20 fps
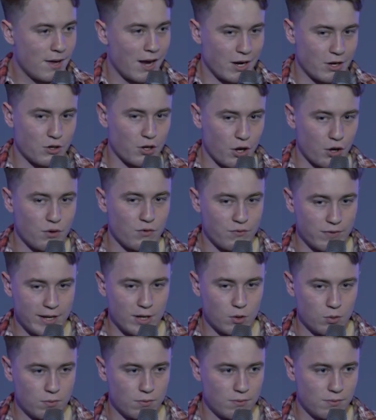And you know
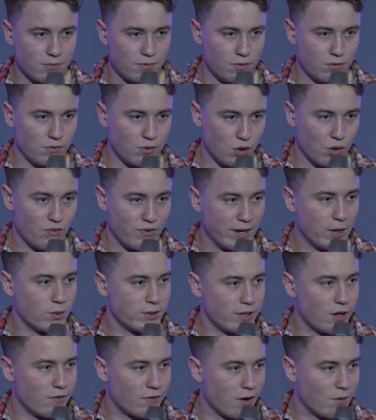your real
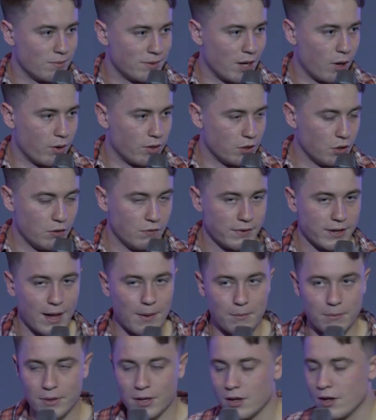self comes out at youth
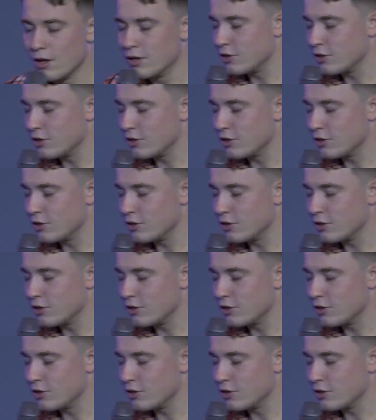camp.